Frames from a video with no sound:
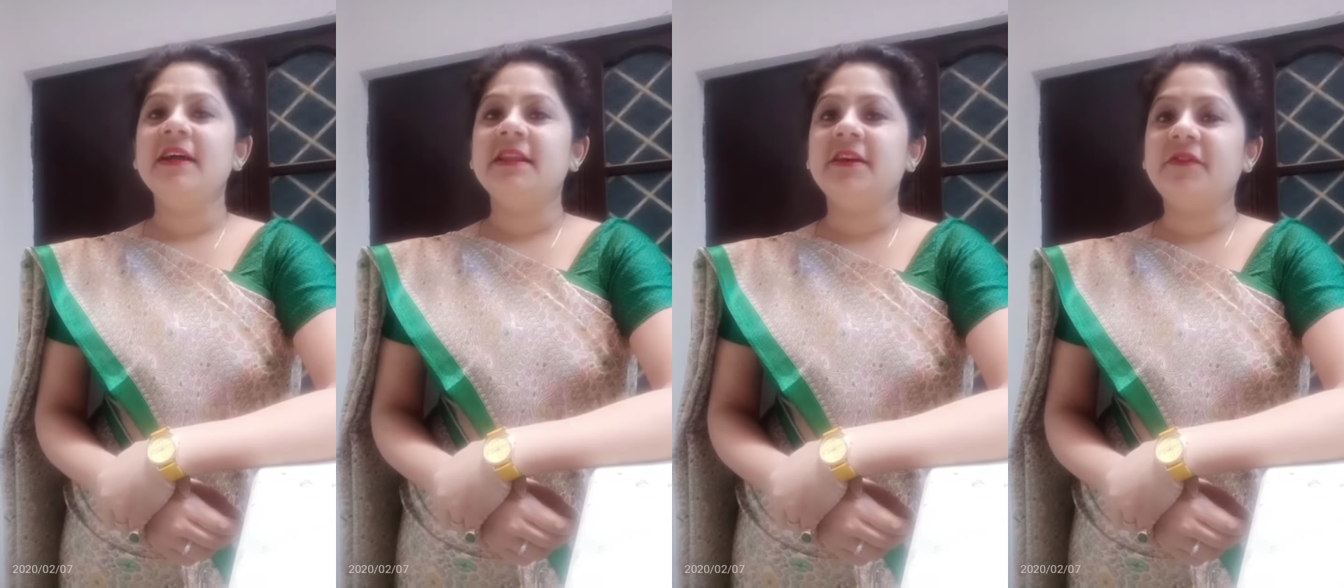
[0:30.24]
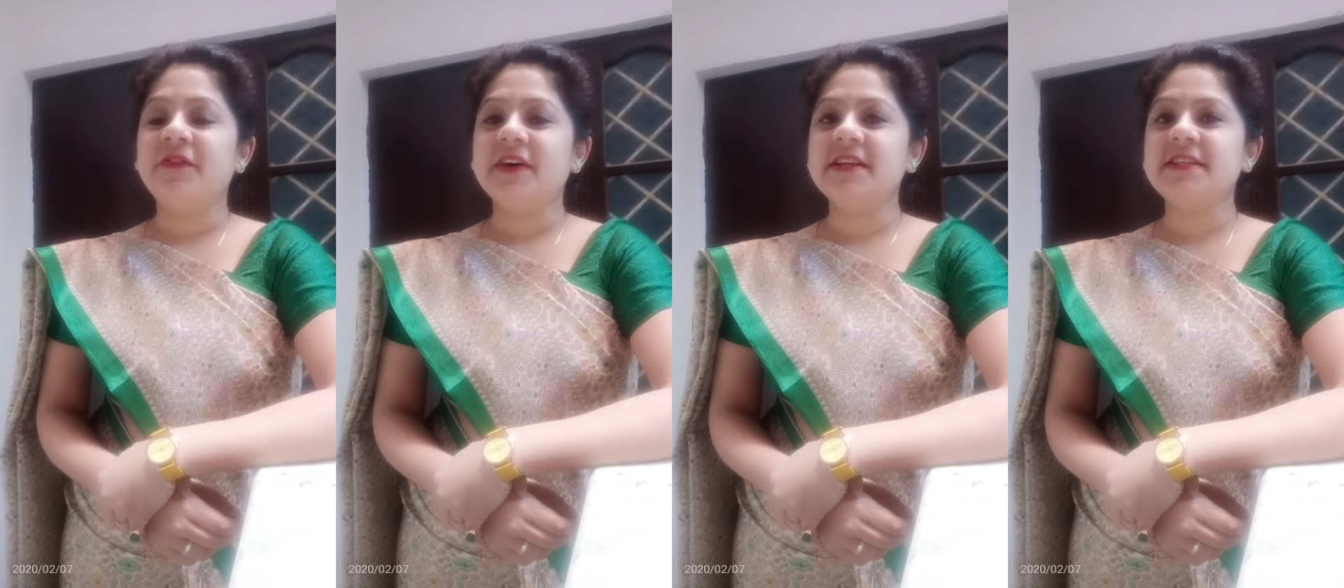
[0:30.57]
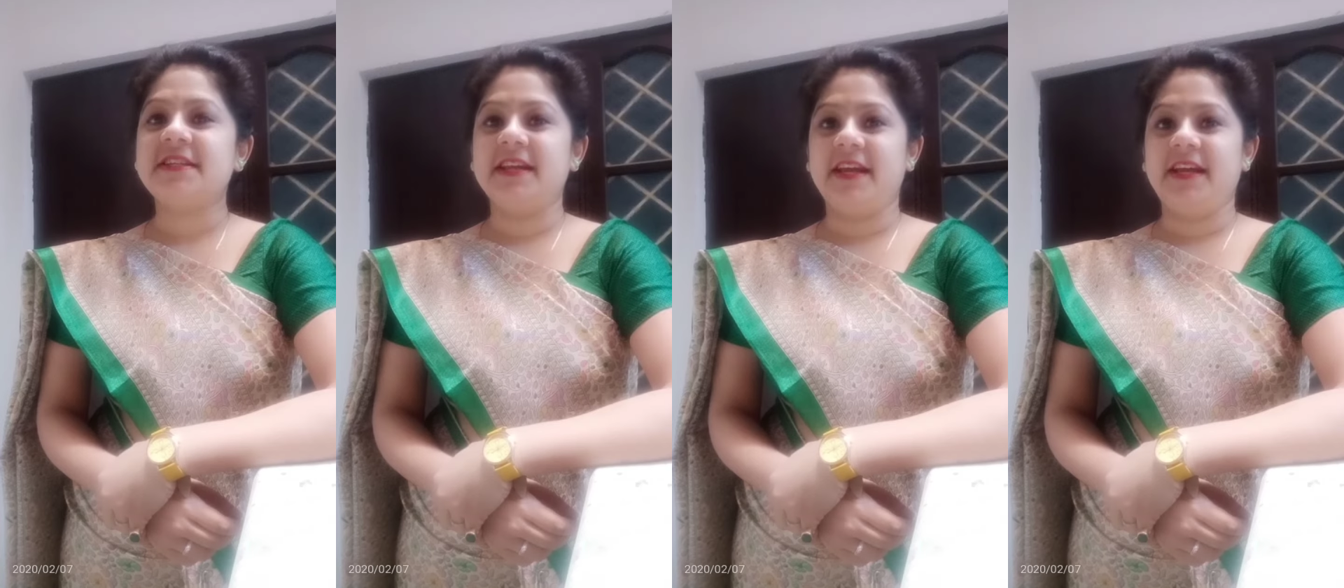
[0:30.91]
The
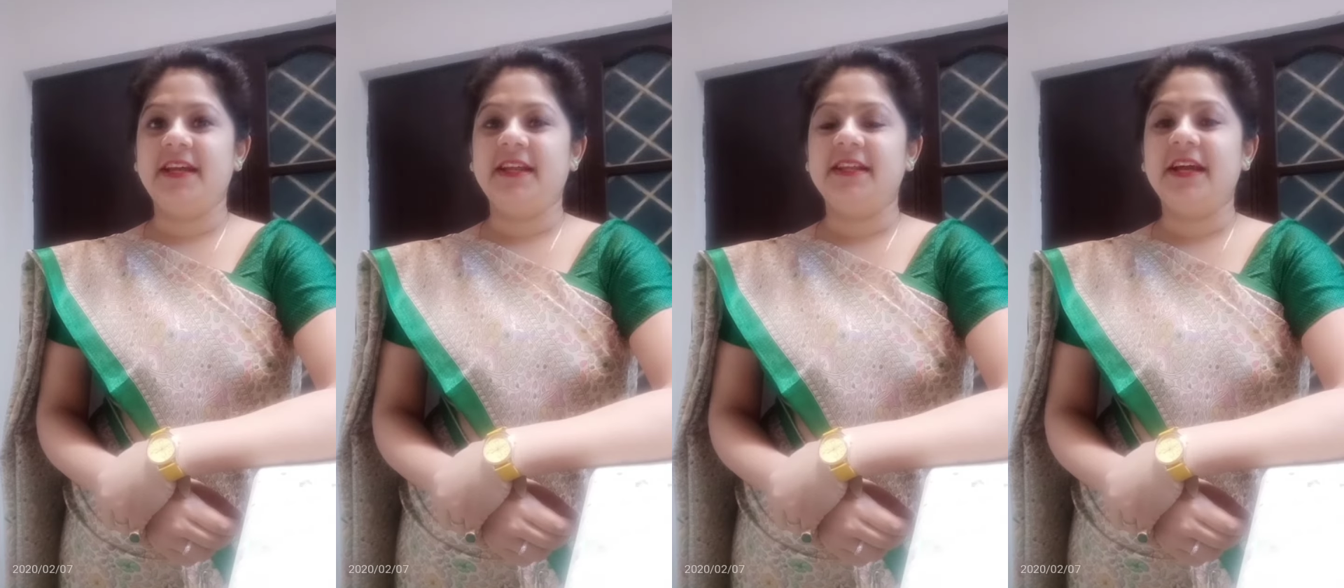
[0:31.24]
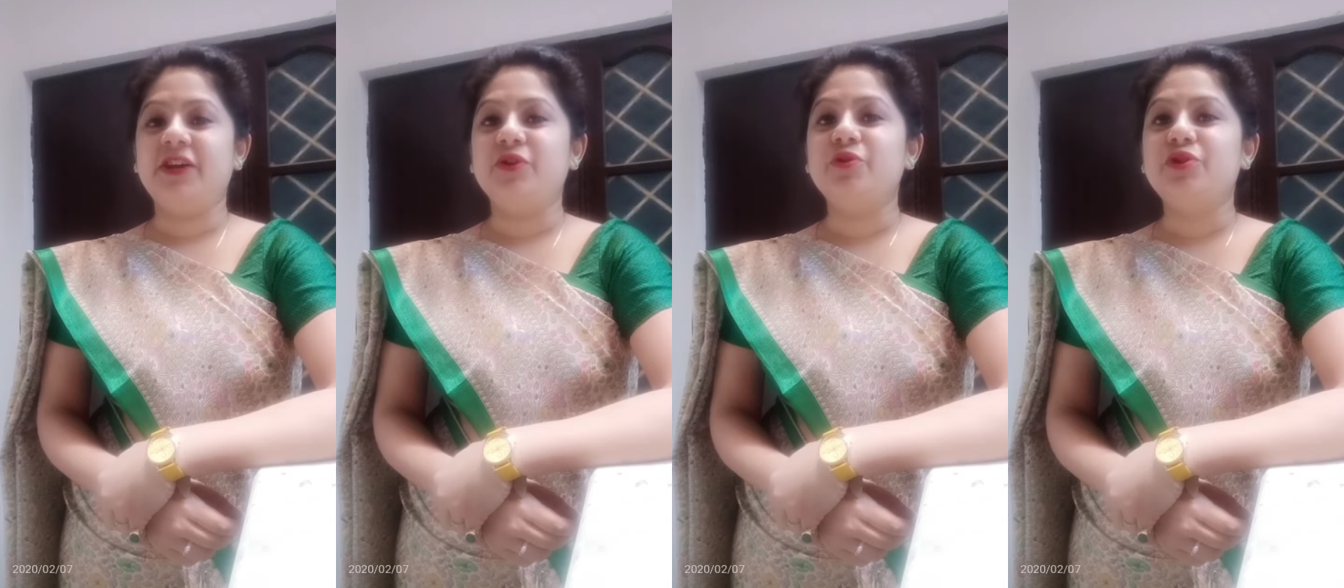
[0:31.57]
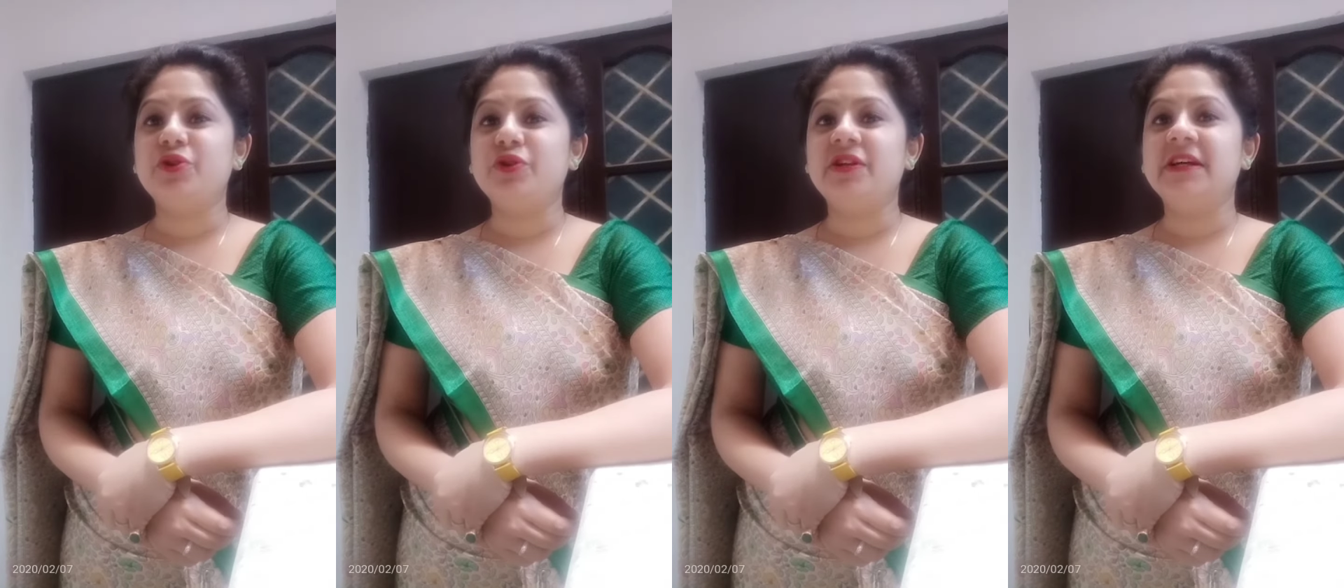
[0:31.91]
first thing that you
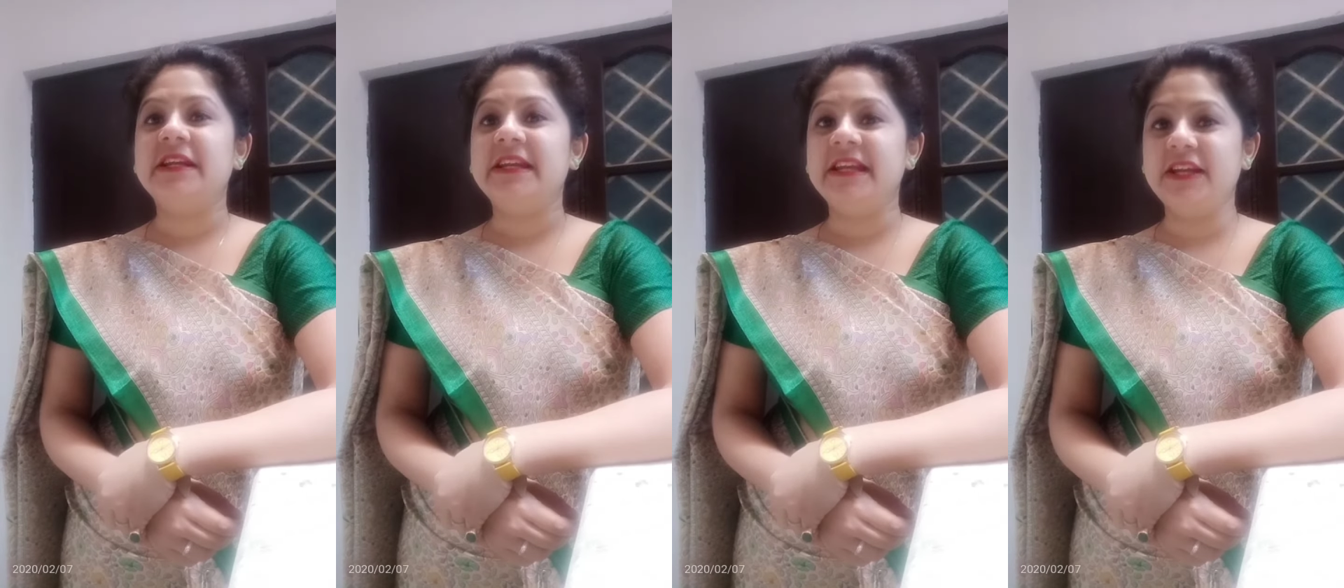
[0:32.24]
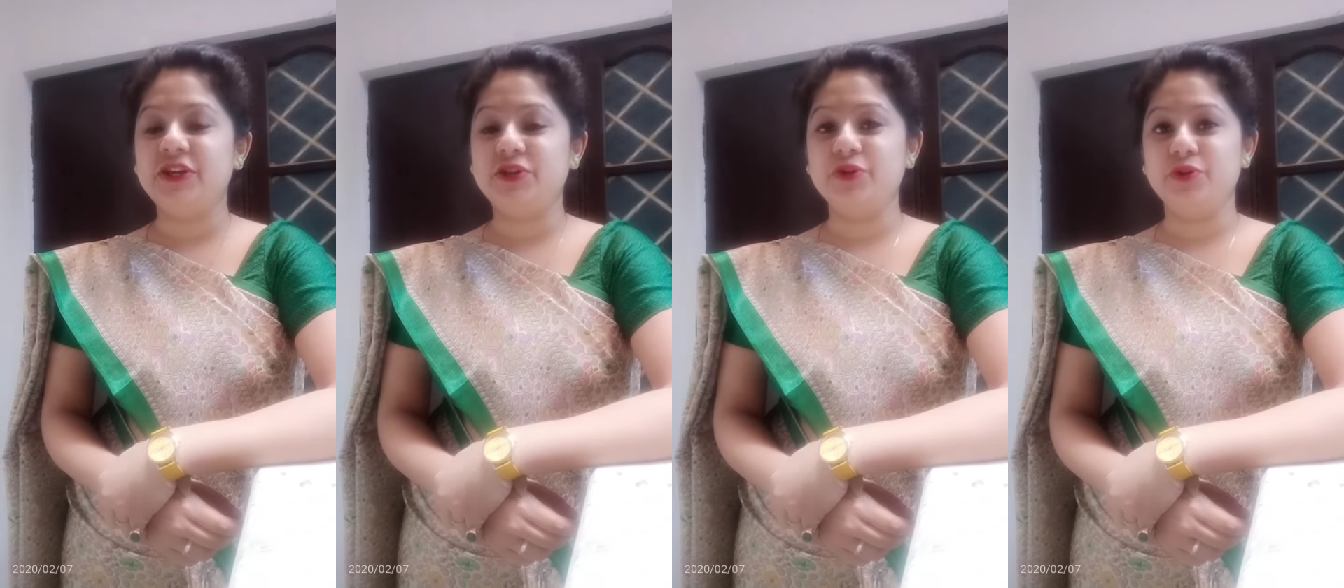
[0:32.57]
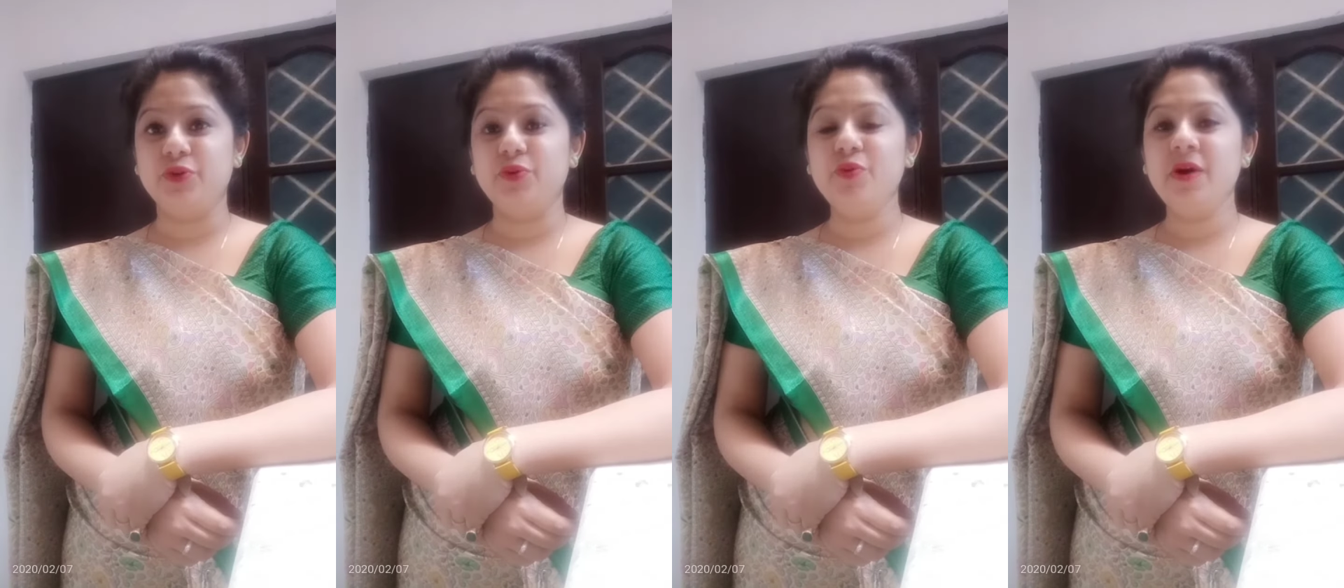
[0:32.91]
should need to
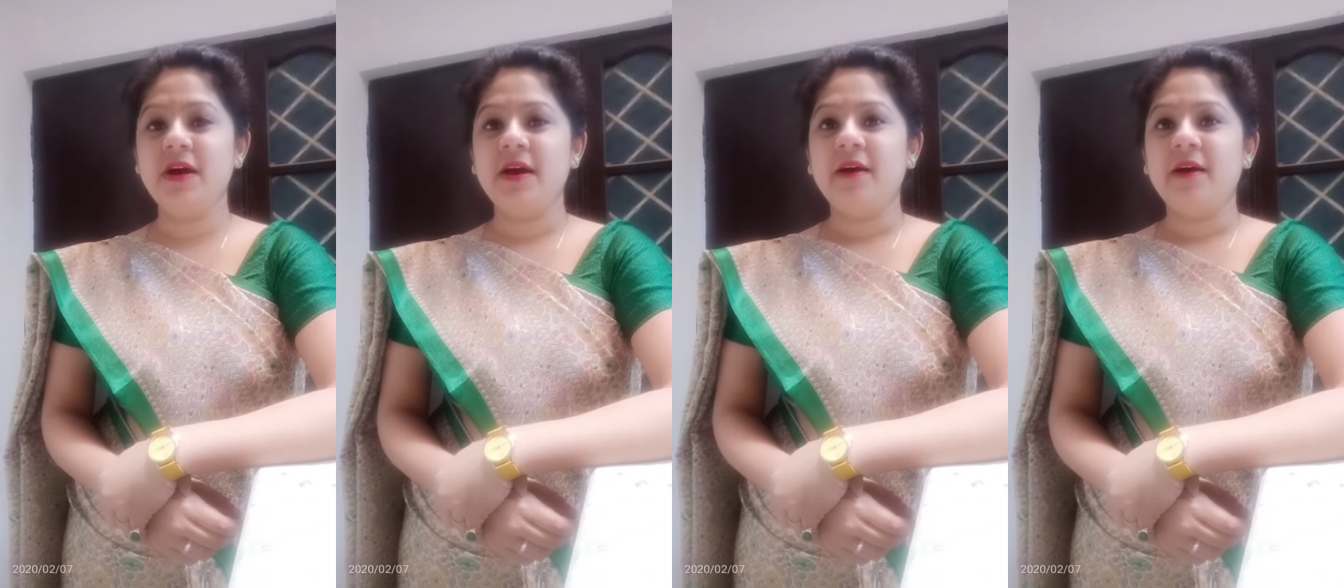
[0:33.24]
do